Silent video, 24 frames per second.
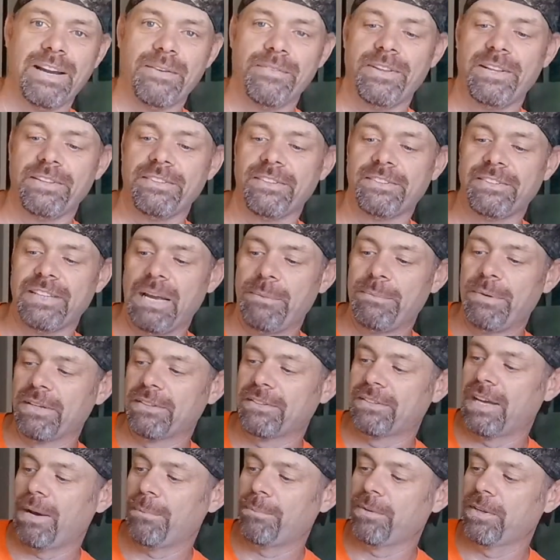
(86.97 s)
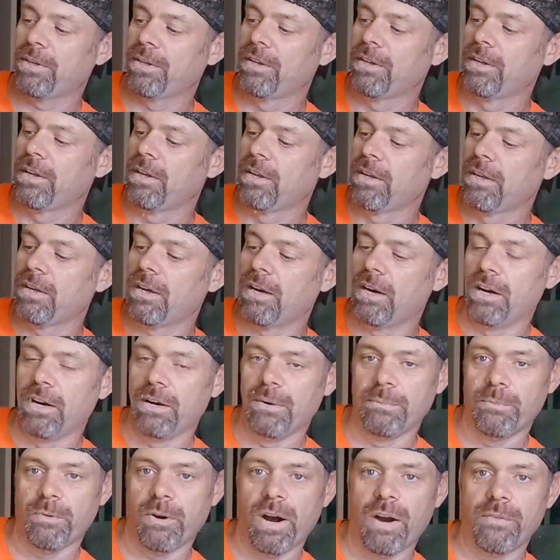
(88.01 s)
Everything's the same except
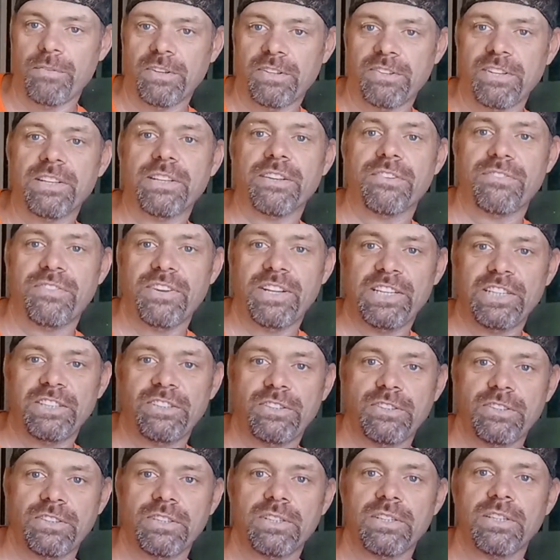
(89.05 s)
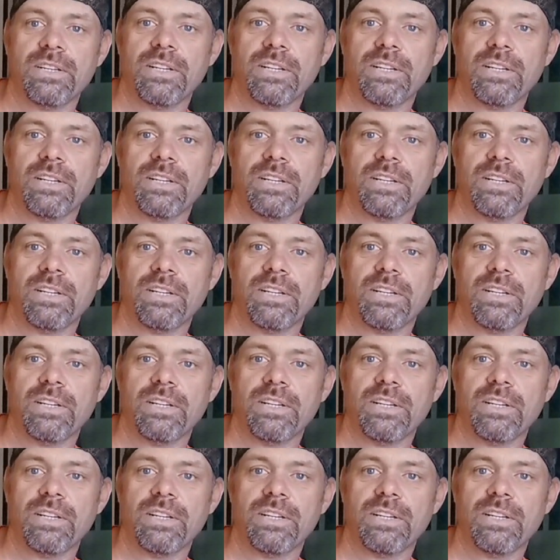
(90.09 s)
obviously the finish